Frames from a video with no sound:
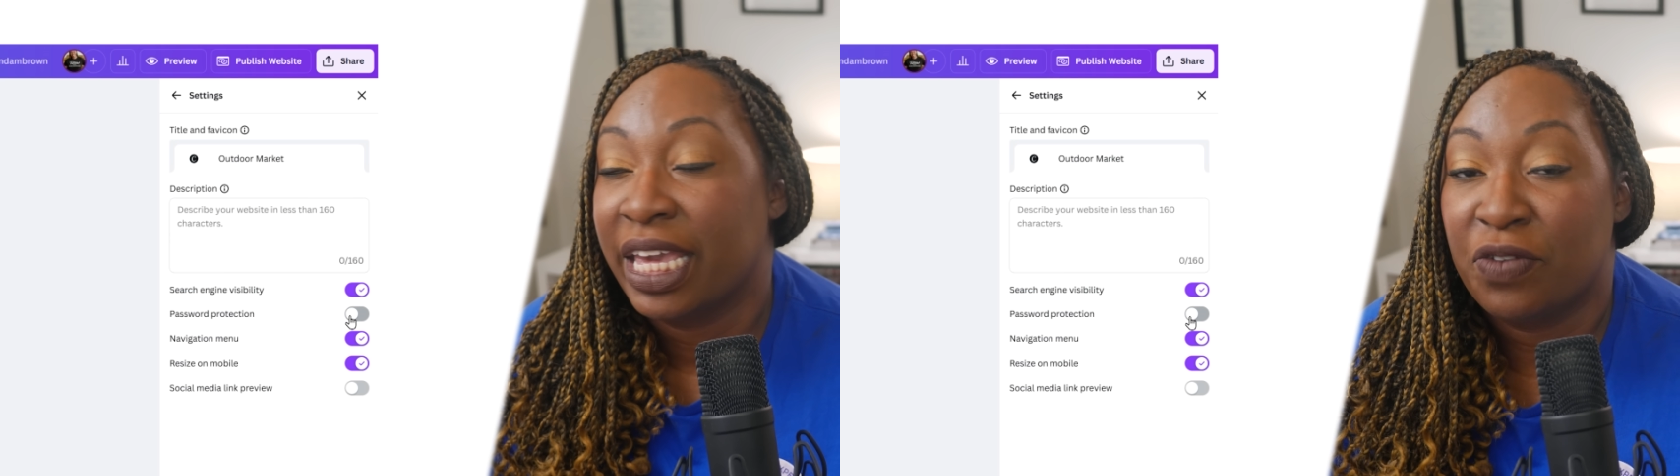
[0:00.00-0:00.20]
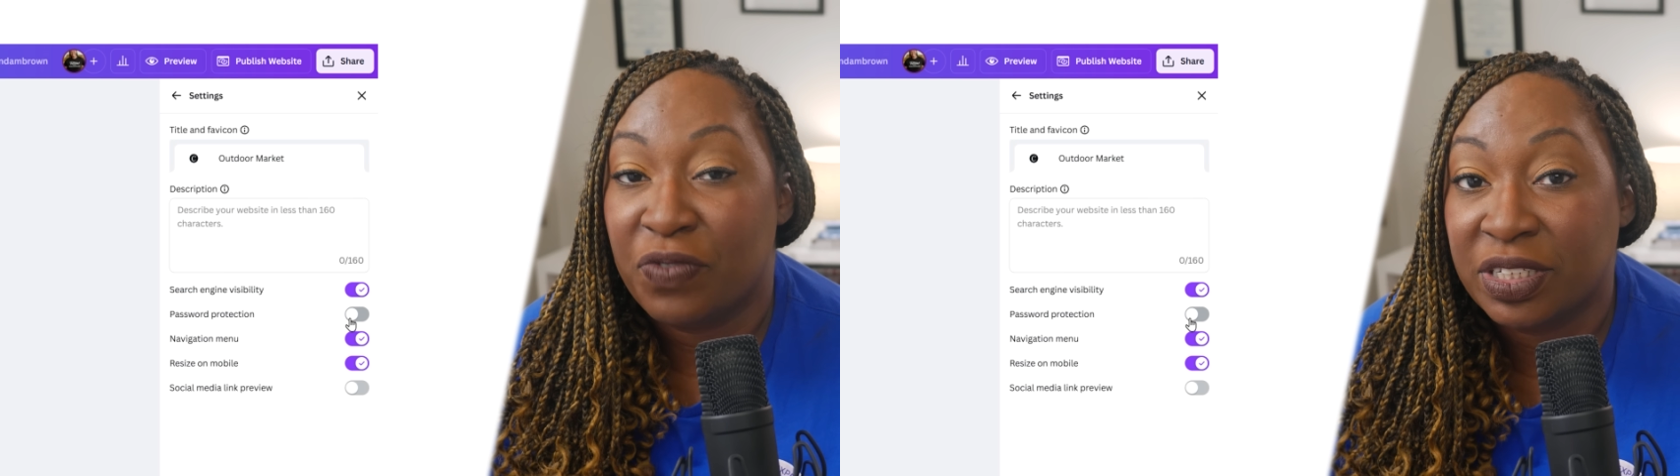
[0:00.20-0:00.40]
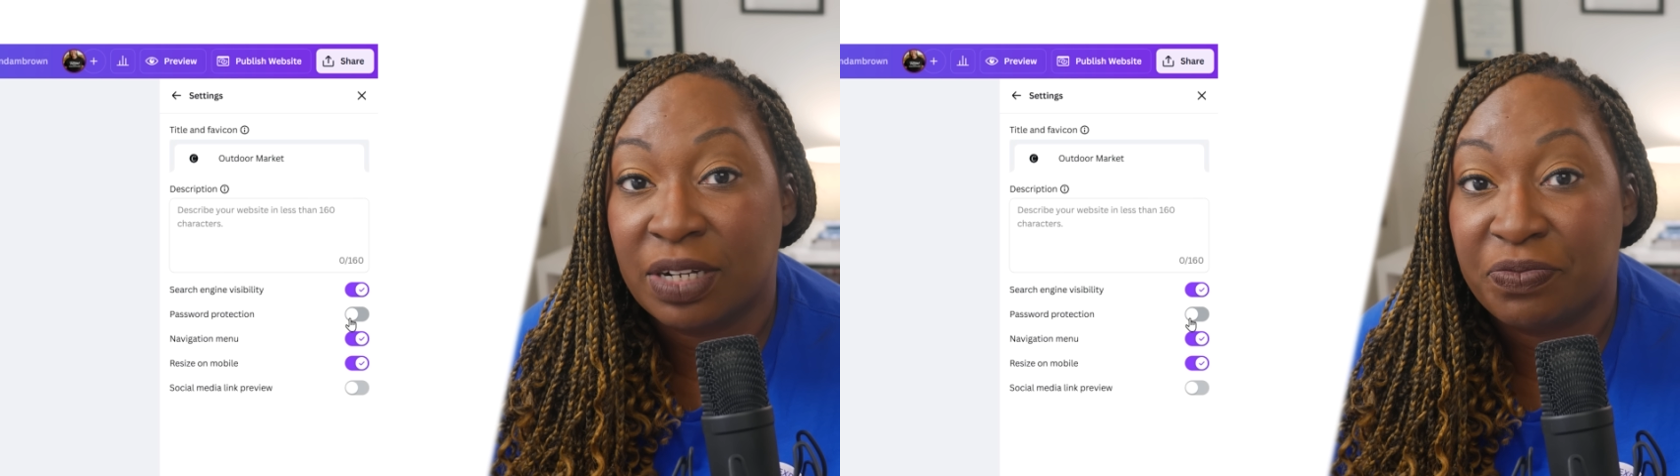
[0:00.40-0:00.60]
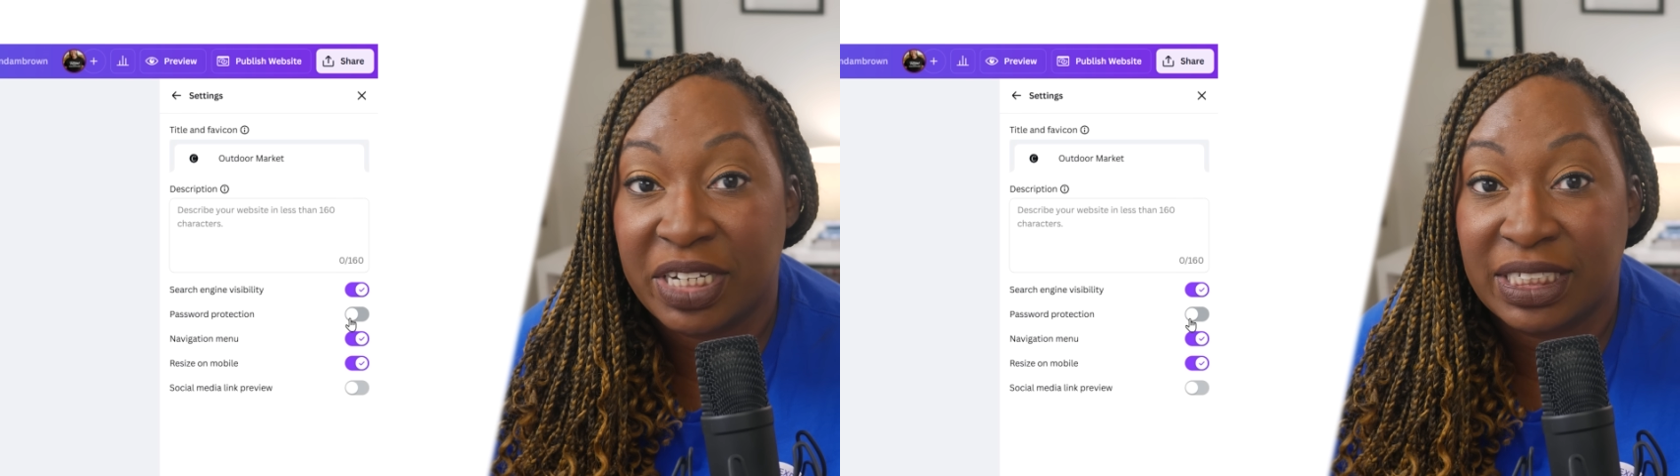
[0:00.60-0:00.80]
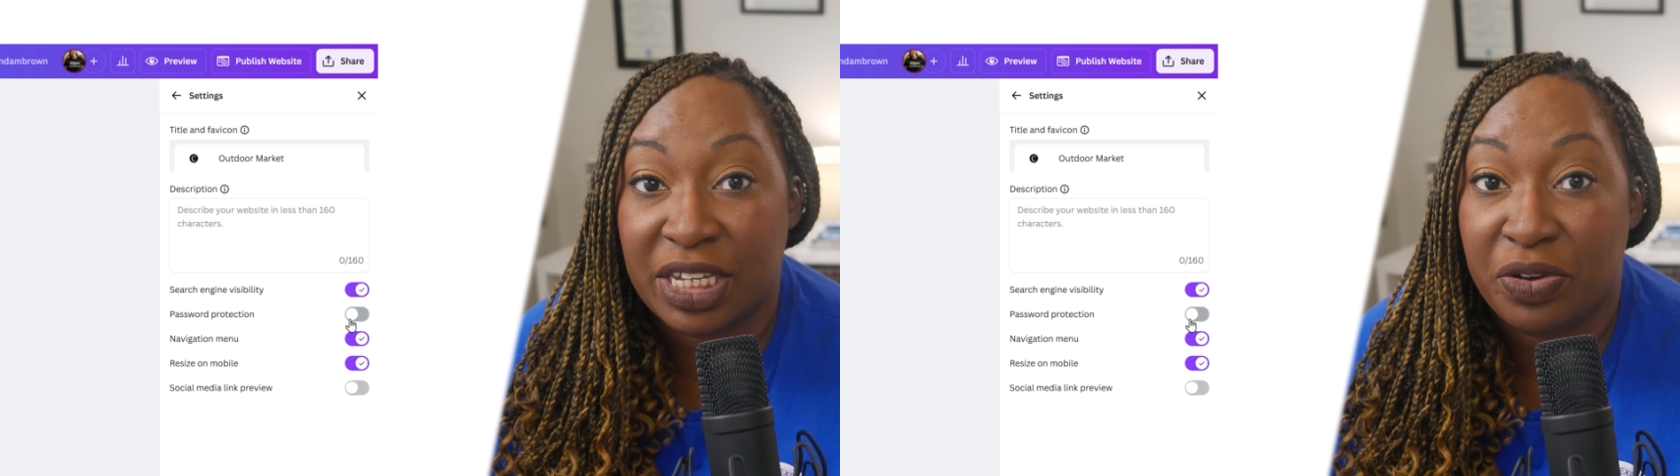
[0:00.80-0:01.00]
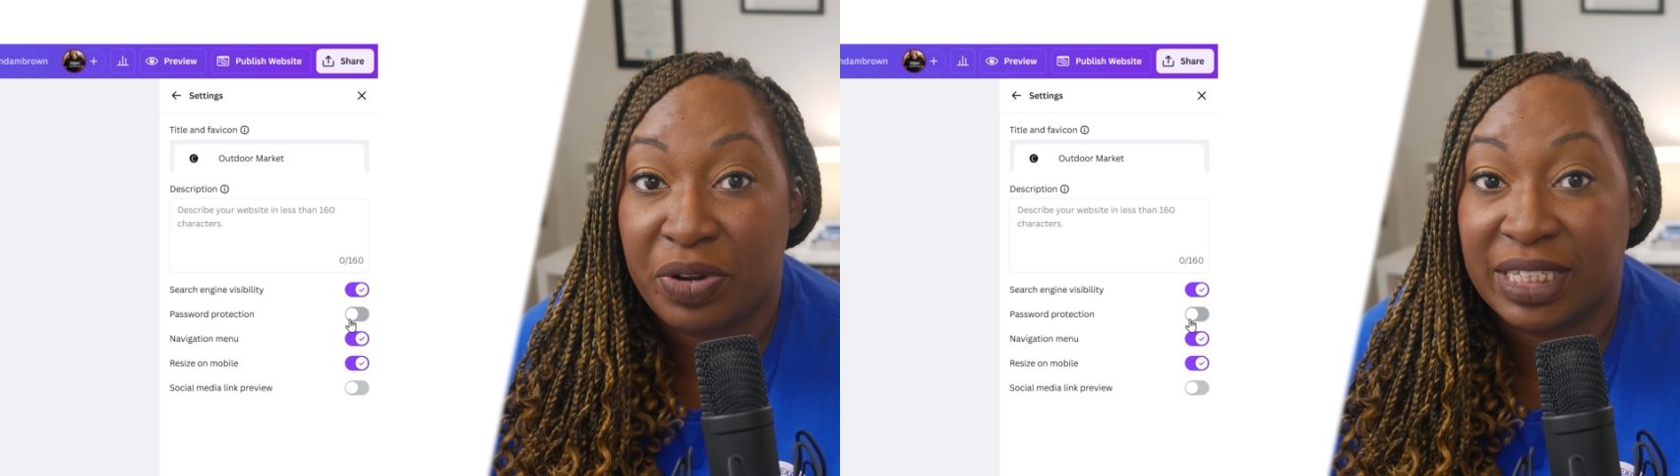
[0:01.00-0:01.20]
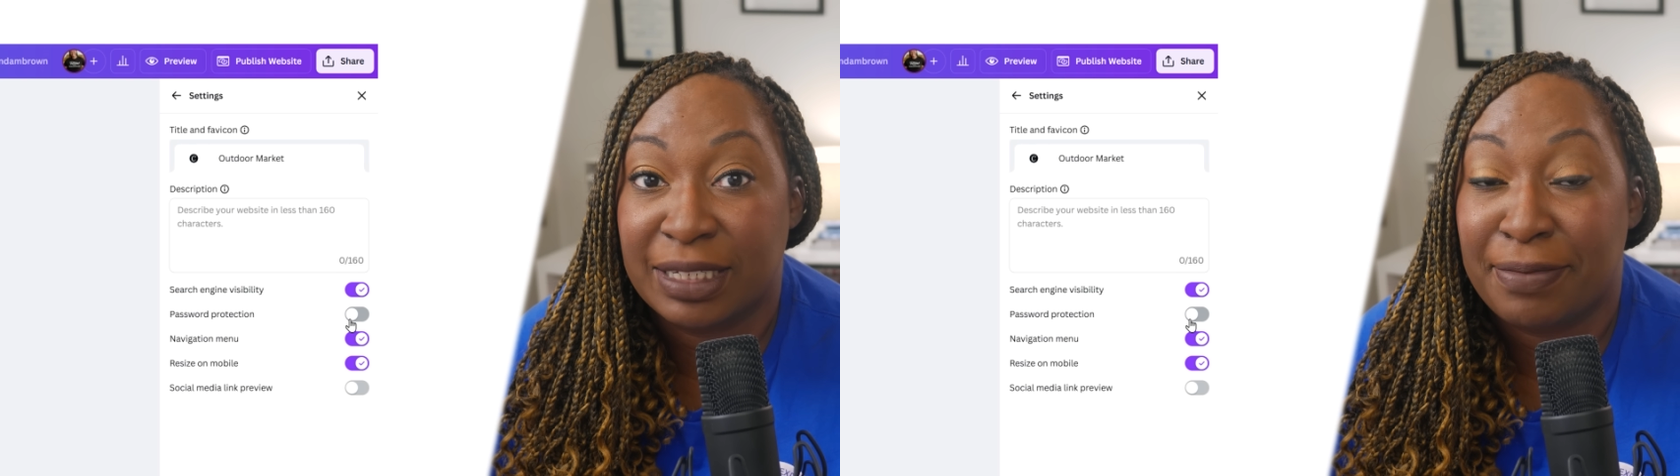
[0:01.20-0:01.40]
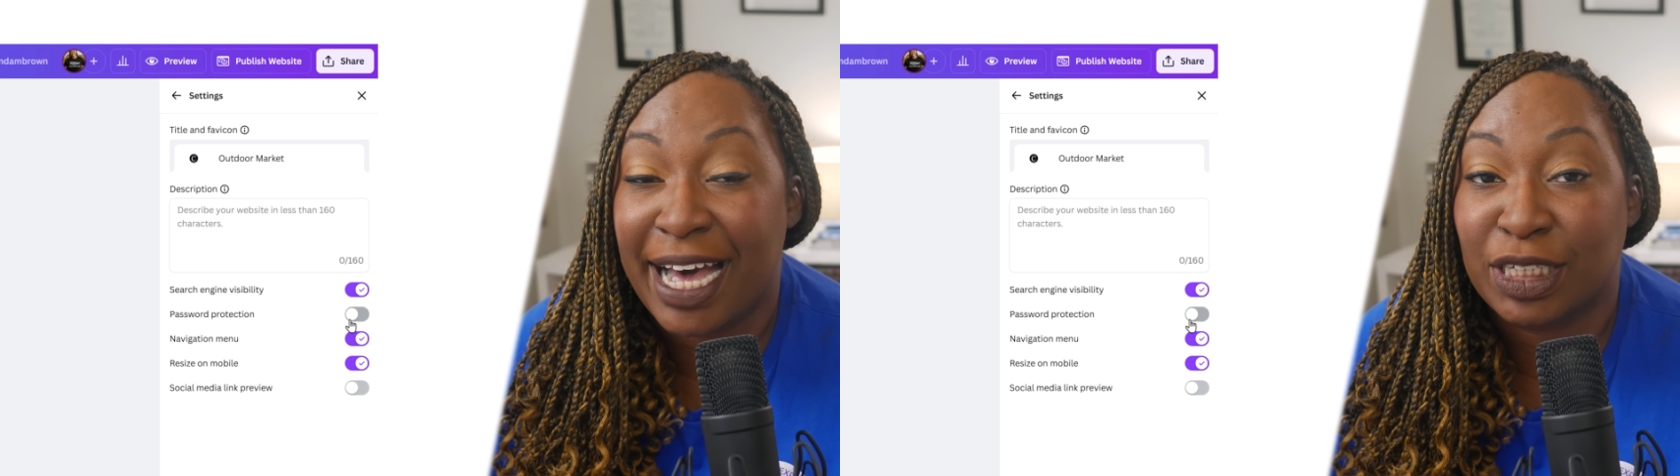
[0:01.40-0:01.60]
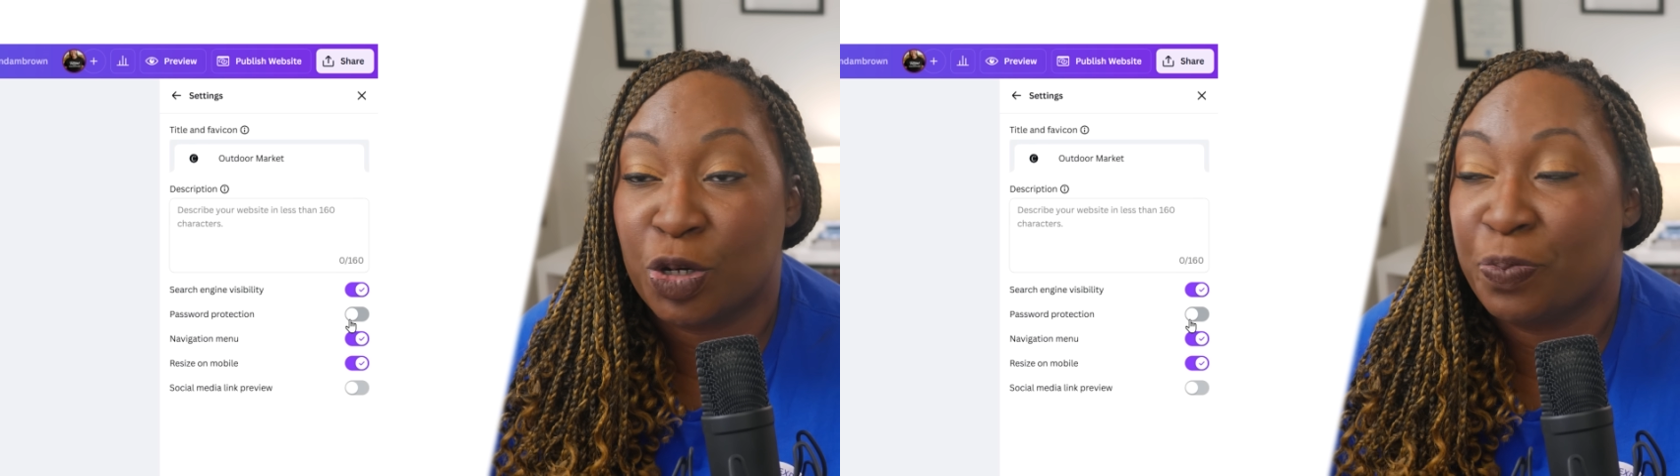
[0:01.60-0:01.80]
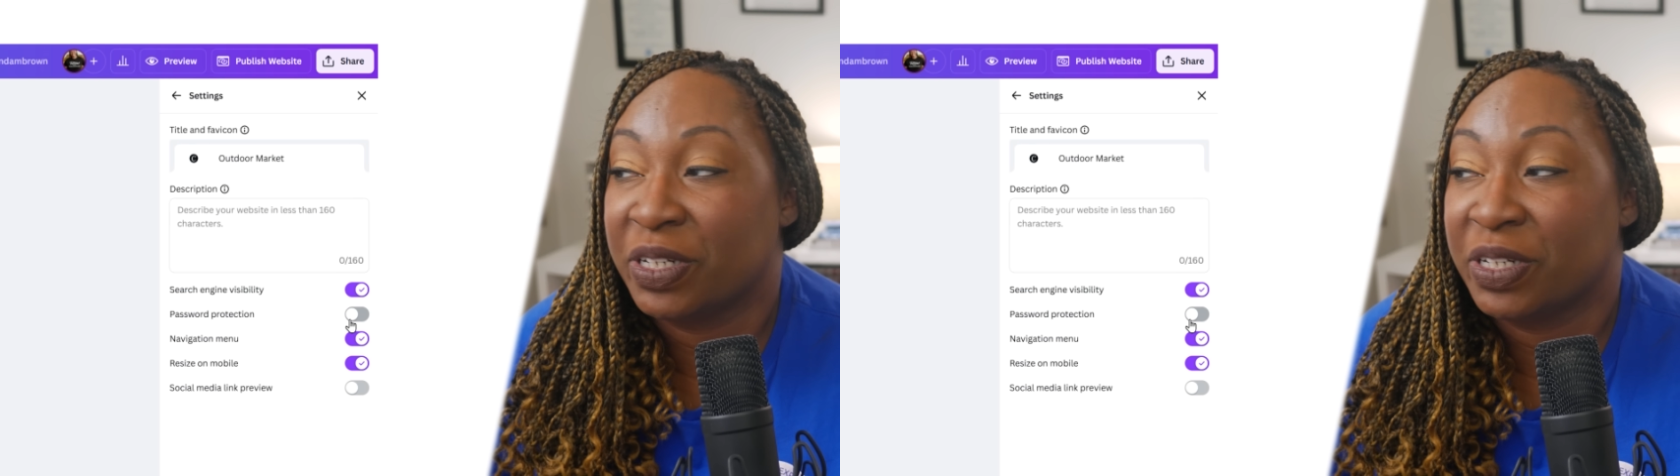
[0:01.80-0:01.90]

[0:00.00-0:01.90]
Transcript: If for some reason you need to password